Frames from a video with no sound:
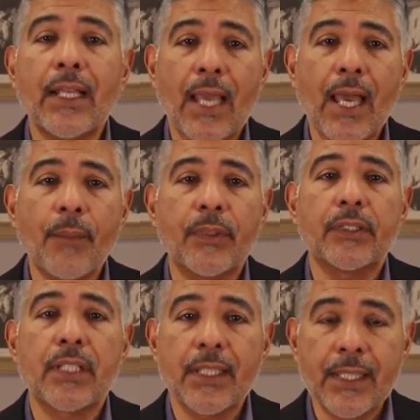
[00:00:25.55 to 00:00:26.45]
happen
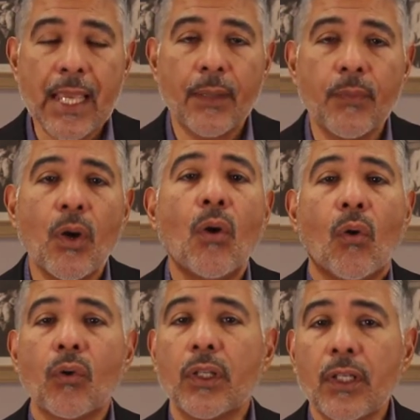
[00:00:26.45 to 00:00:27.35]
to them
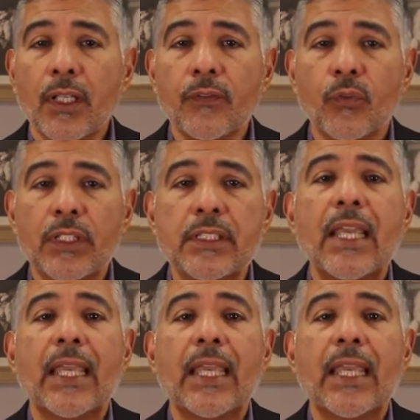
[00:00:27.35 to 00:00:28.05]
or their loved ones